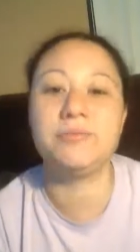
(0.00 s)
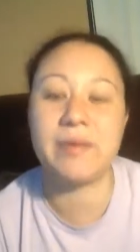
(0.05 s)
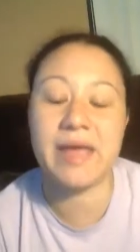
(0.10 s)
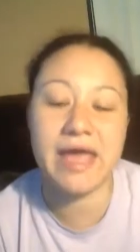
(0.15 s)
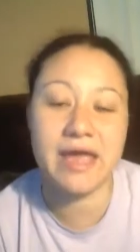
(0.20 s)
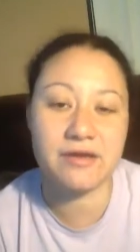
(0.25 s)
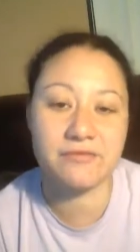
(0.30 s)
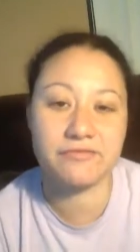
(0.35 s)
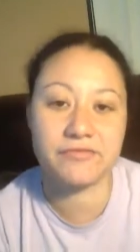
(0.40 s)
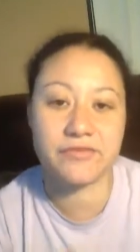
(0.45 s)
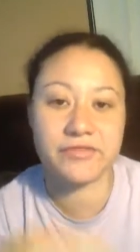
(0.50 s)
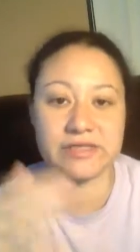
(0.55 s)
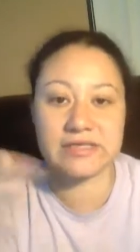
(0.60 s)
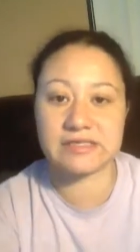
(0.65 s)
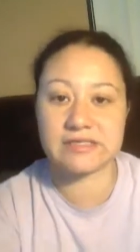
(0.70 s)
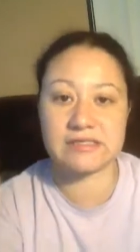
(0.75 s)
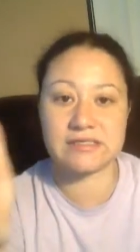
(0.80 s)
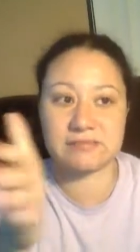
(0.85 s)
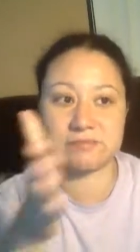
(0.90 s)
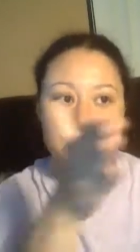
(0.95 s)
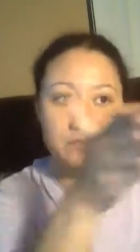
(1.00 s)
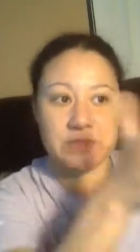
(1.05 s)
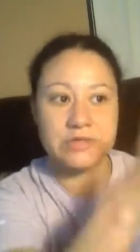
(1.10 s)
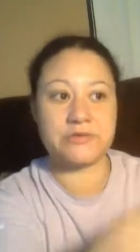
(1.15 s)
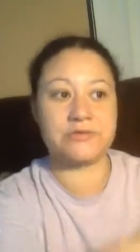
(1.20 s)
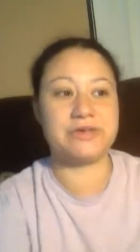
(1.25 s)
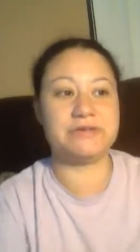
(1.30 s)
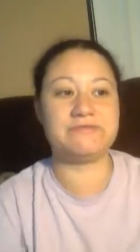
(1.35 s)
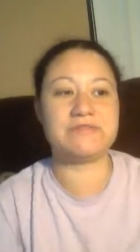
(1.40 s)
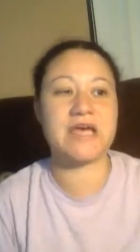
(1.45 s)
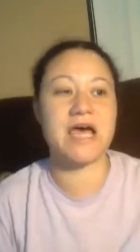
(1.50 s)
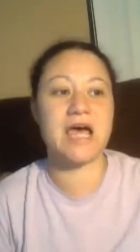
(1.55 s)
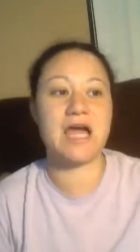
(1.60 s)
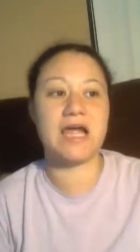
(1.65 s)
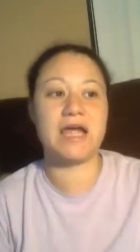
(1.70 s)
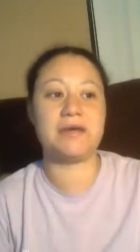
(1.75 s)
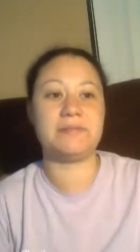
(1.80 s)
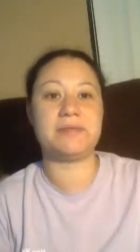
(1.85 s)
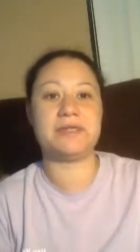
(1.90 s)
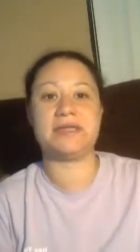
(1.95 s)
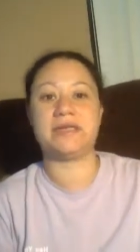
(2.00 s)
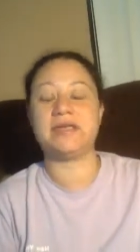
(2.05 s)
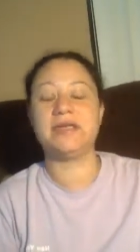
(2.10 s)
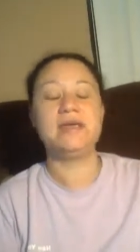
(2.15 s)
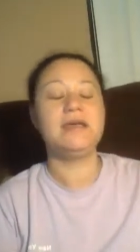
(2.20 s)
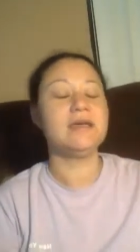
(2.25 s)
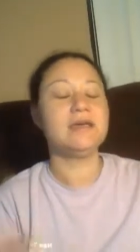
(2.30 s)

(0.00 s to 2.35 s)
your pay for this period of time and